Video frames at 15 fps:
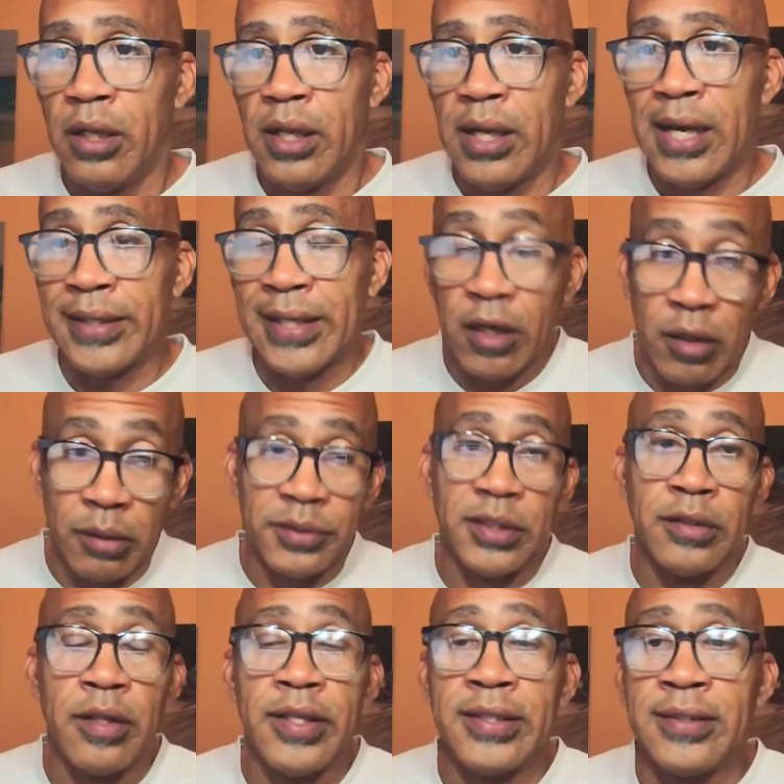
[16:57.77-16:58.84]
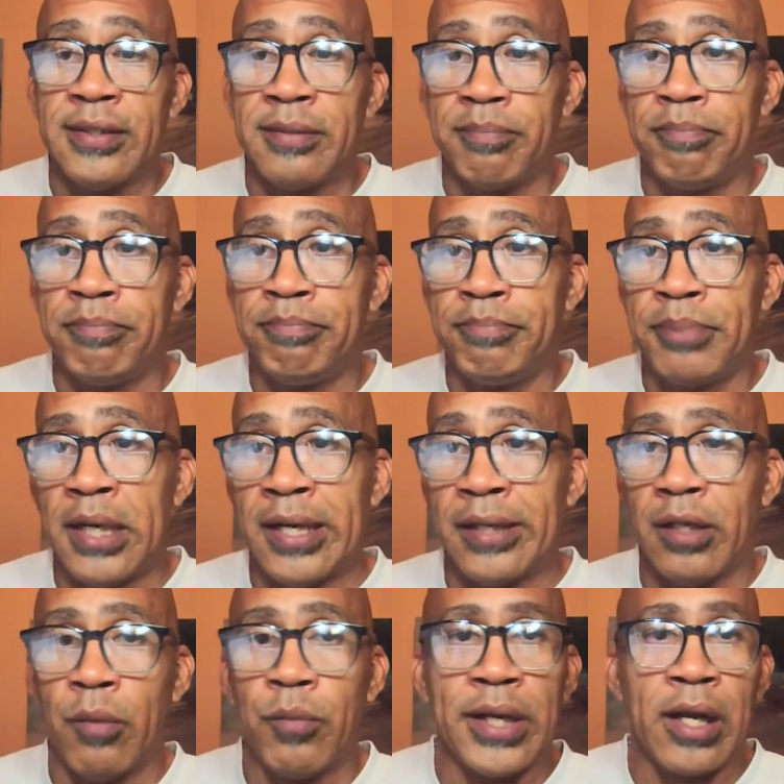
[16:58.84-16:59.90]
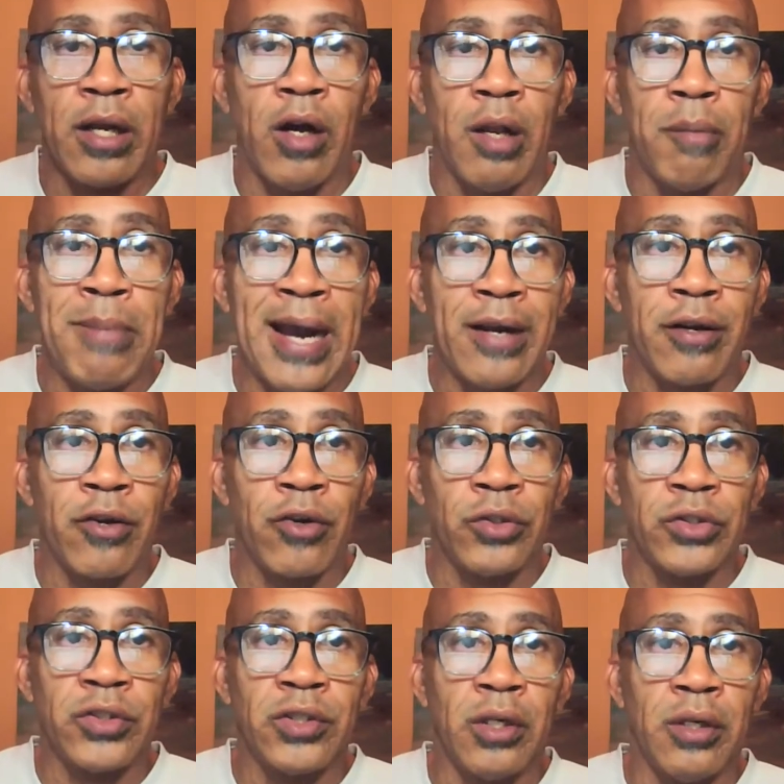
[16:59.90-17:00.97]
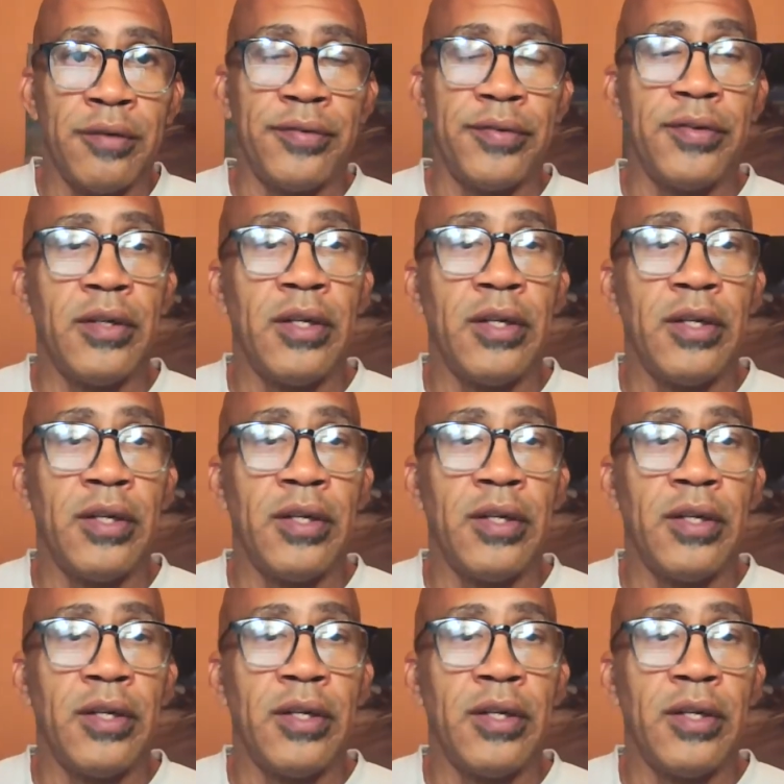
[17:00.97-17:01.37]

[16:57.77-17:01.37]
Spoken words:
And that comes into this part on what I call background stuff.